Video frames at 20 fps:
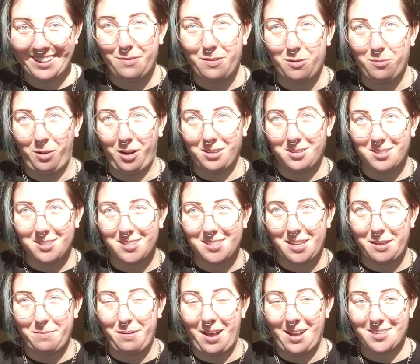If you want to
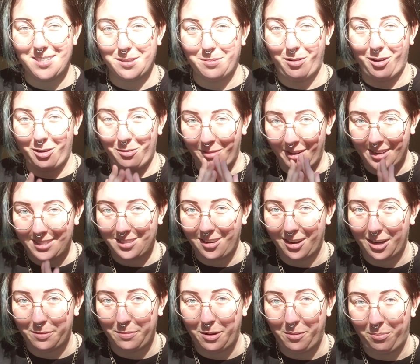skip past the part where I
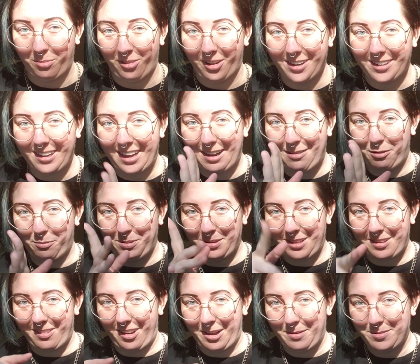talk about blood, I will put
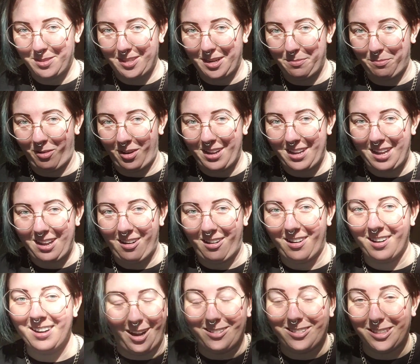a timestamp right
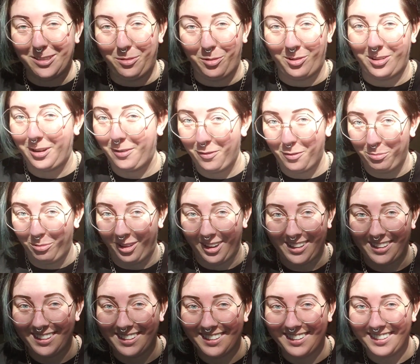here. Content warning for
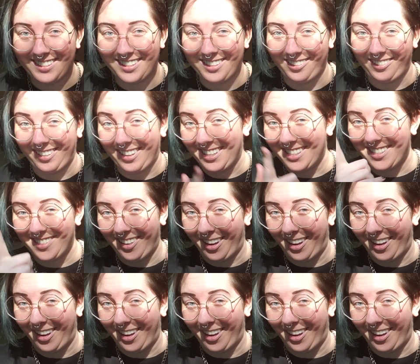blood until this